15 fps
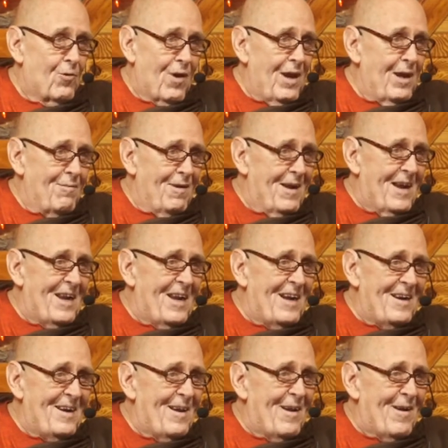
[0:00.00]
craving in
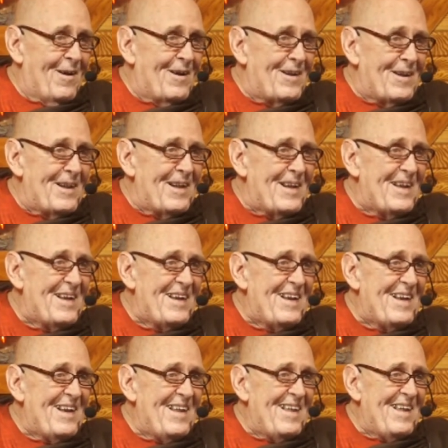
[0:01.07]
it at all.
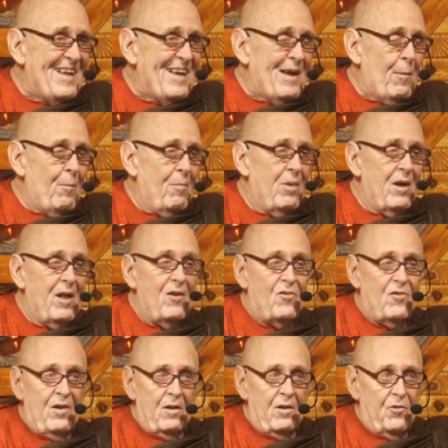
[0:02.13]
But he
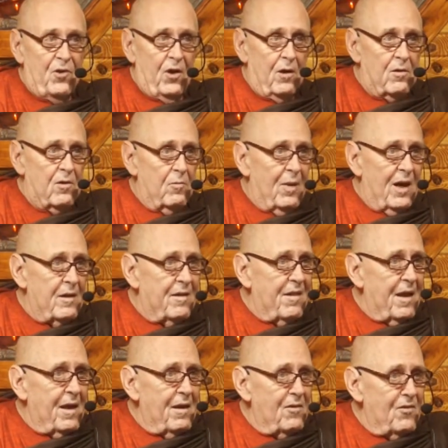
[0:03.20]
still talked about
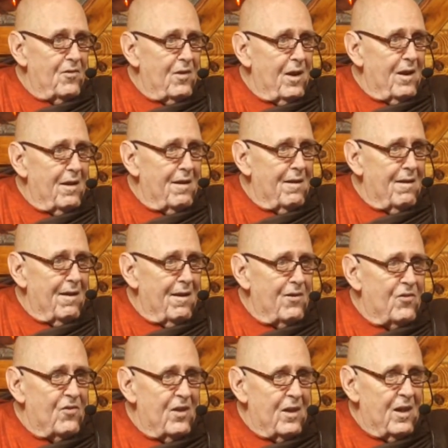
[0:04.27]
things. He
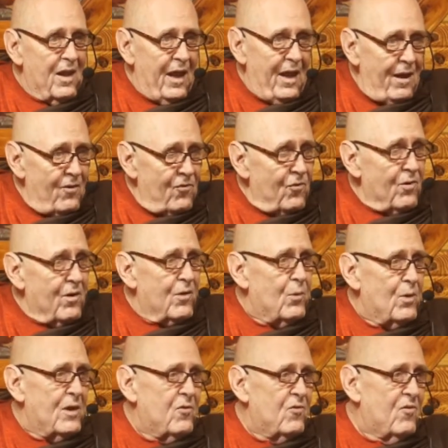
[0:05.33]
still answered
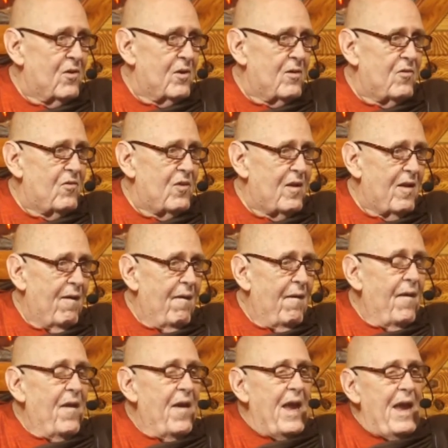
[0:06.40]
questions
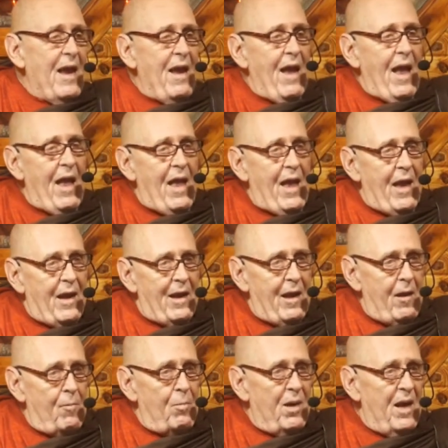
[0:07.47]
and
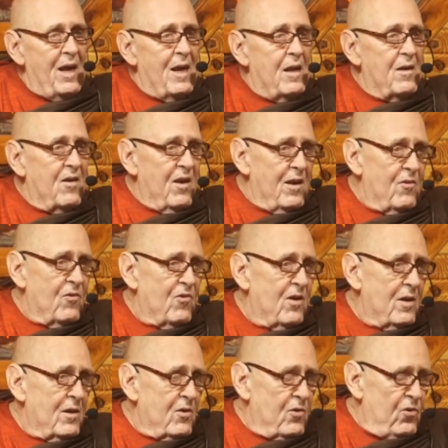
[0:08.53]
he paid
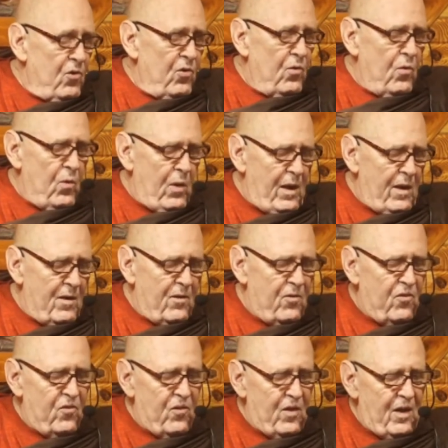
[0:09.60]
attention to
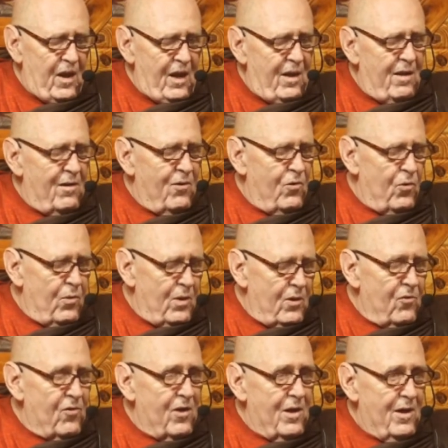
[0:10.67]
his
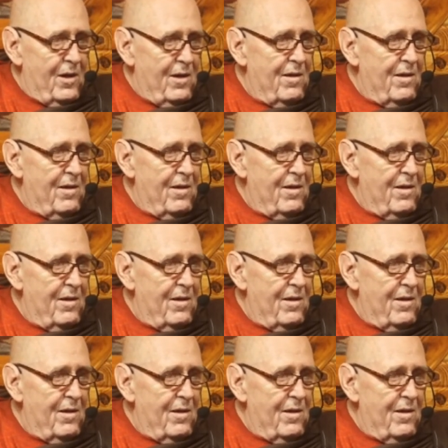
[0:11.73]
intuition.